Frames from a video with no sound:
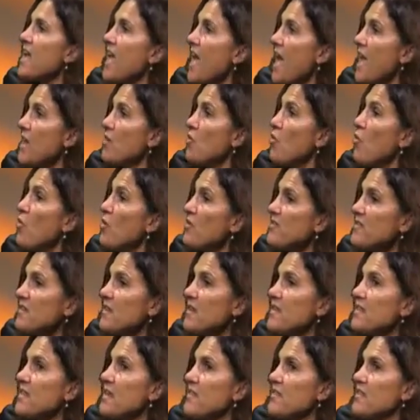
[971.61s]
and
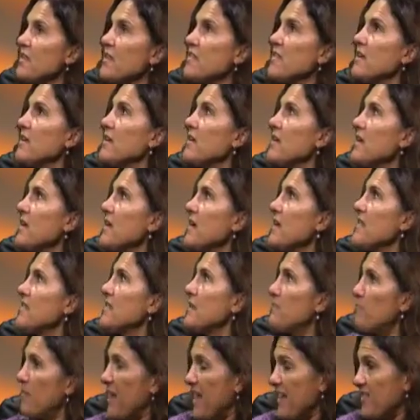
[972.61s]
also the
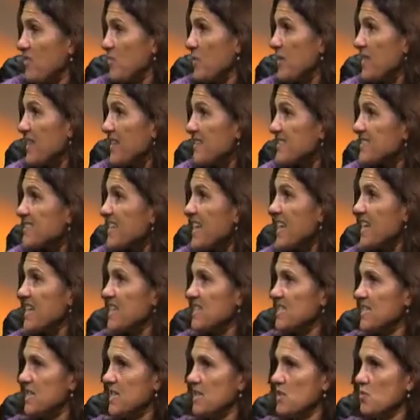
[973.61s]
place where they
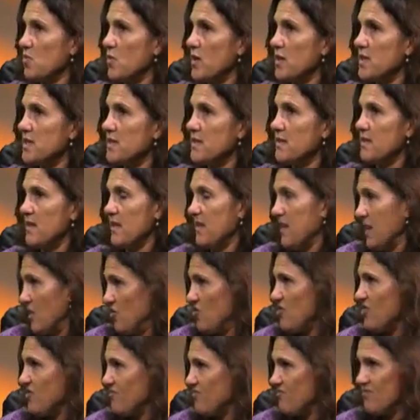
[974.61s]
stayed, it was the
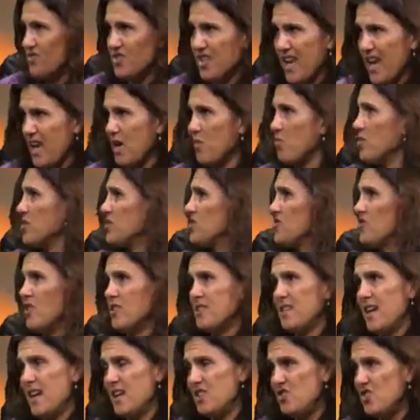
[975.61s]
shack was not
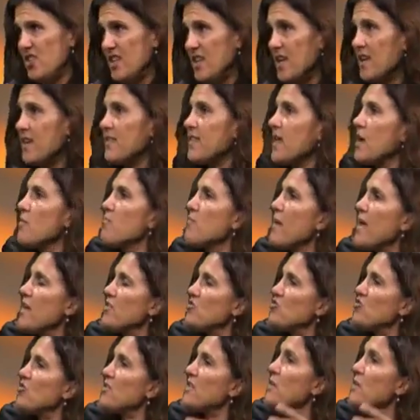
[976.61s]
hygienic. They made sure there